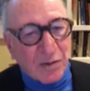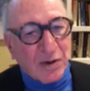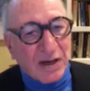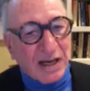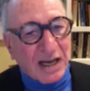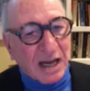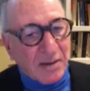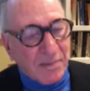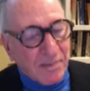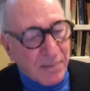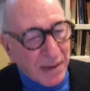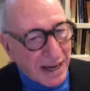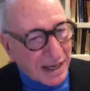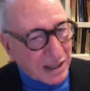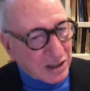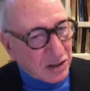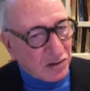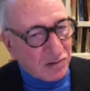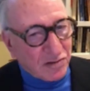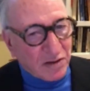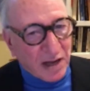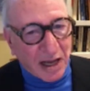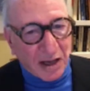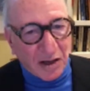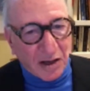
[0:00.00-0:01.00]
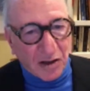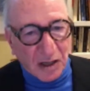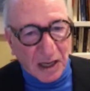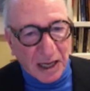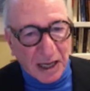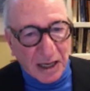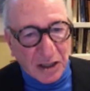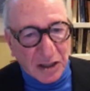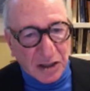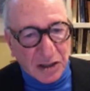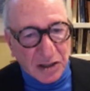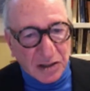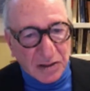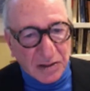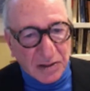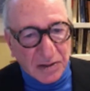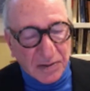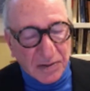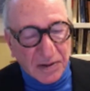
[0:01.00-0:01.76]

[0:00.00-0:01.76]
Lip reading: we come back to regulation.